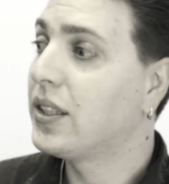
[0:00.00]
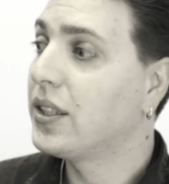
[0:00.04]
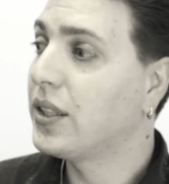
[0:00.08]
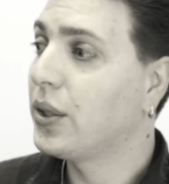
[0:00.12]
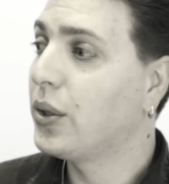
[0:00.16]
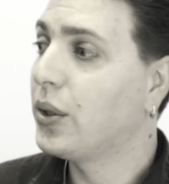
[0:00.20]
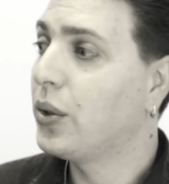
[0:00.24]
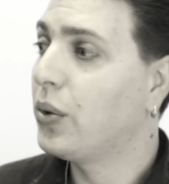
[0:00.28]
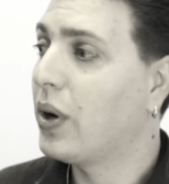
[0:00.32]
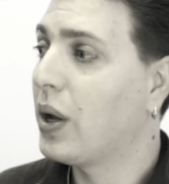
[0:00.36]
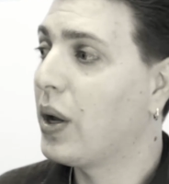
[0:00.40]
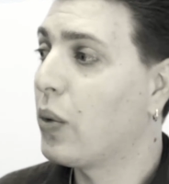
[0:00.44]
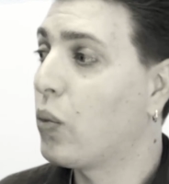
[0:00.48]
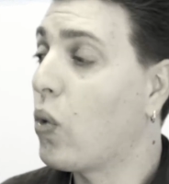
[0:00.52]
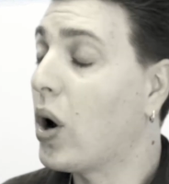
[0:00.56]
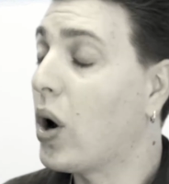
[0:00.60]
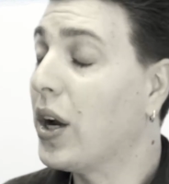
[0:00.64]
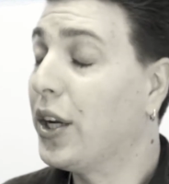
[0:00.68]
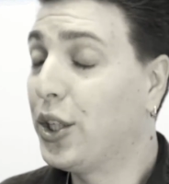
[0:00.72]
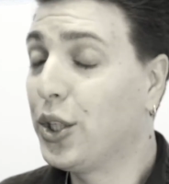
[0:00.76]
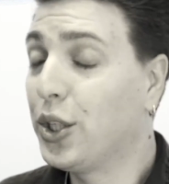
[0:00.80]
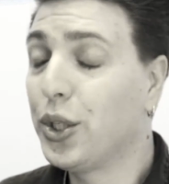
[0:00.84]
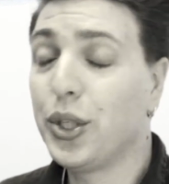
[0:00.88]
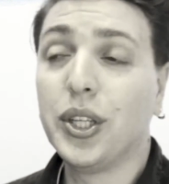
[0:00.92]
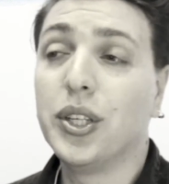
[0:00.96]
do and
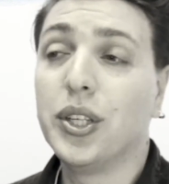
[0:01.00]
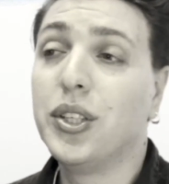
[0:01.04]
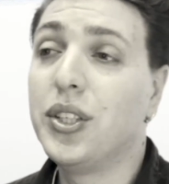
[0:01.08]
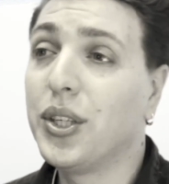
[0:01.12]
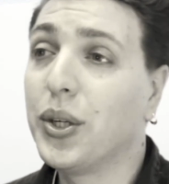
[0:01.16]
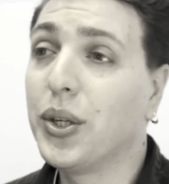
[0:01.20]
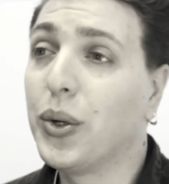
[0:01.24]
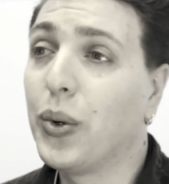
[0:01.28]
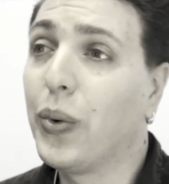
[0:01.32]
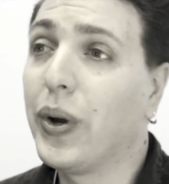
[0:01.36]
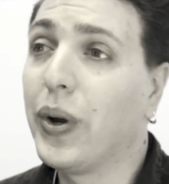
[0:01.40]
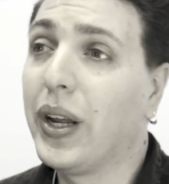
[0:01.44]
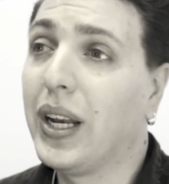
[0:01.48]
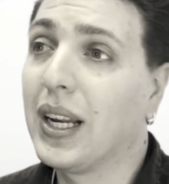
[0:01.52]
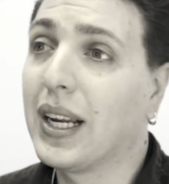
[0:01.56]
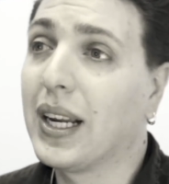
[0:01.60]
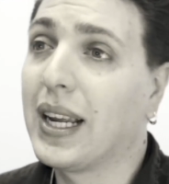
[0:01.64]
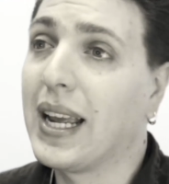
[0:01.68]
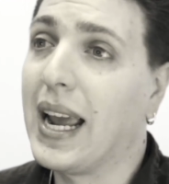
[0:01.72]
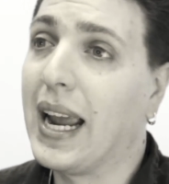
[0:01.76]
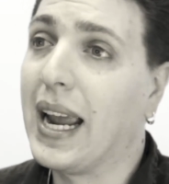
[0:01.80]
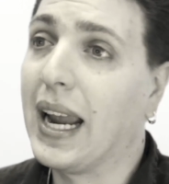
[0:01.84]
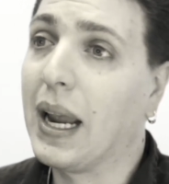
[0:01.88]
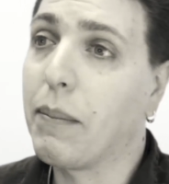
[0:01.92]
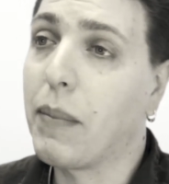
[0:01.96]
what do you do in the
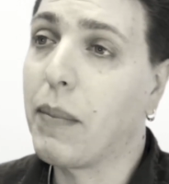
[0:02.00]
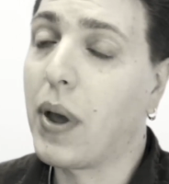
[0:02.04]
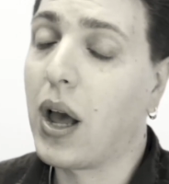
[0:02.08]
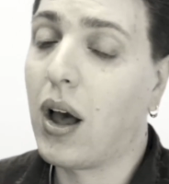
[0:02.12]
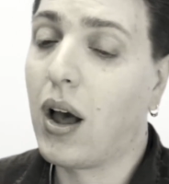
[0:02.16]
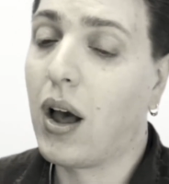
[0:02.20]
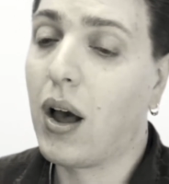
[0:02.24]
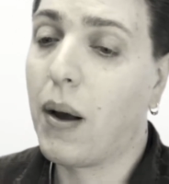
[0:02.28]
game?